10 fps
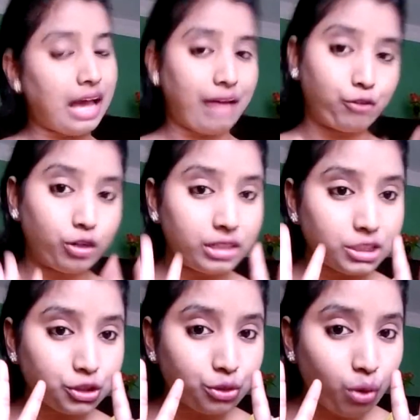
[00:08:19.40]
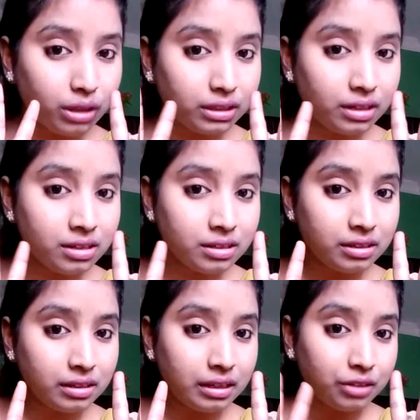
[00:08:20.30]
Have you understood all the
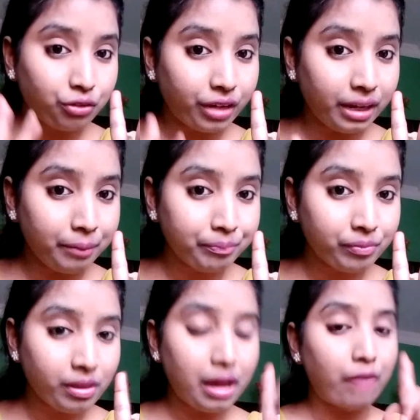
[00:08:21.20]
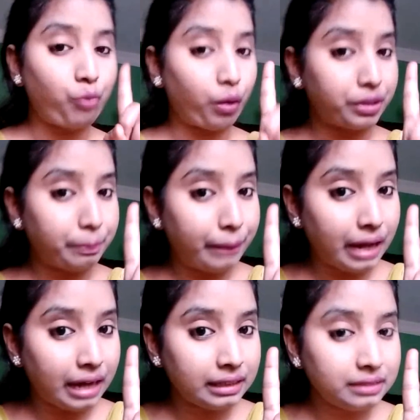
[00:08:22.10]
three? Water
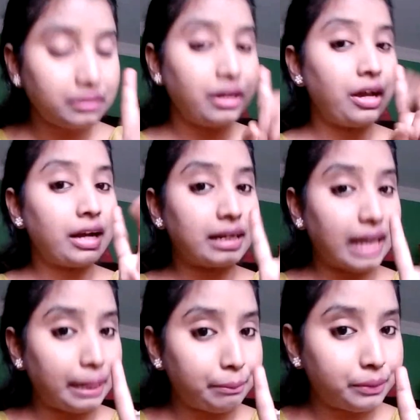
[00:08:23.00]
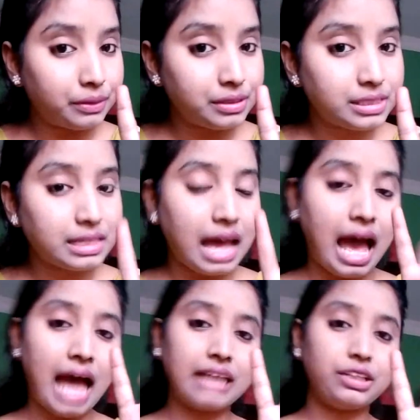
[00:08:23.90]
plant, climbers
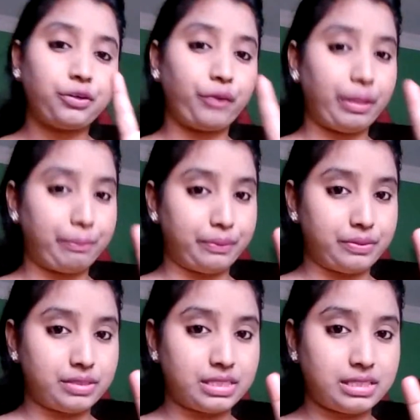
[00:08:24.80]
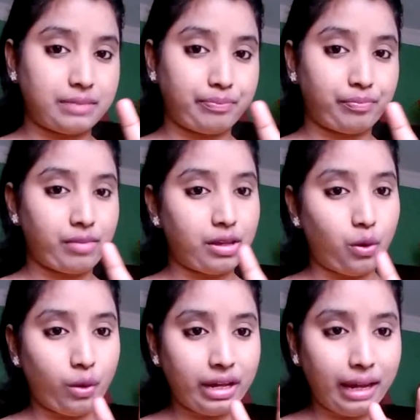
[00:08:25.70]
and creepers.
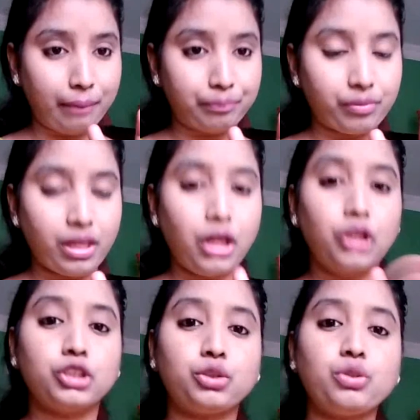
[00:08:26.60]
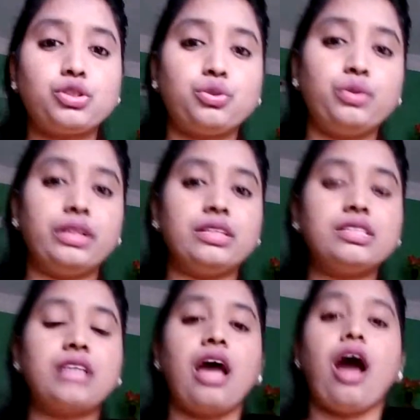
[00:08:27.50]
Okay. So students,